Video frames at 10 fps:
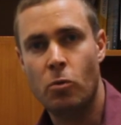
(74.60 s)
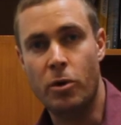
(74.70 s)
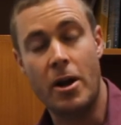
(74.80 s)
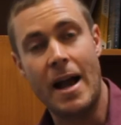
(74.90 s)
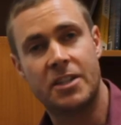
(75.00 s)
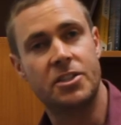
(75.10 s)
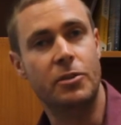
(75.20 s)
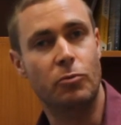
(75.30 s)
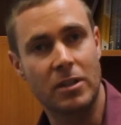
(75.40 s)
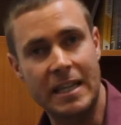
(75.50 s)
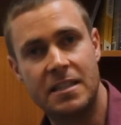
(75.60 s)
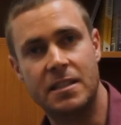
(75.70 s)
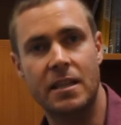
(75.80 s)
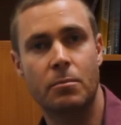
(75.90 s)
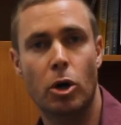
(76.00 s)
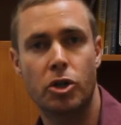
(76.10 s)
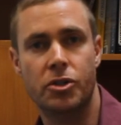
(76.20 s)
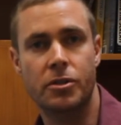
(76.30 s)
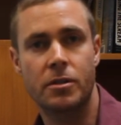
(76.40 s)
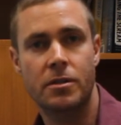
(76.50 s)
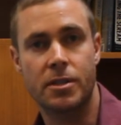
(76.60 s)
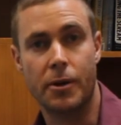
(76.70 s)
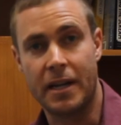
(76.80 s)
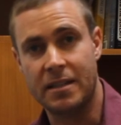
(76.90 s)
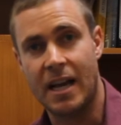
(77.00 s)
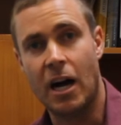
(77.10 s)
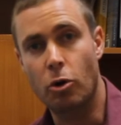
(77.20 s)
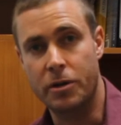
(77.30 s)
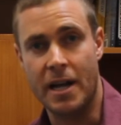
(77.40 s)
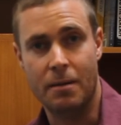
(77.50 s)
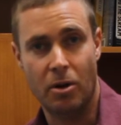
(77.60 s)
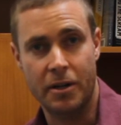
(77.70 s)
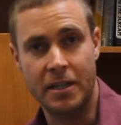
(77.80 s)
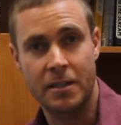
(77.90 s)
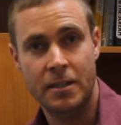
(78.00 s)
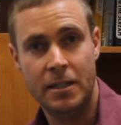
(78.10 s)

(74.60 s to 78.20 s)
we don't actually release the emotion, so it gets held in our body.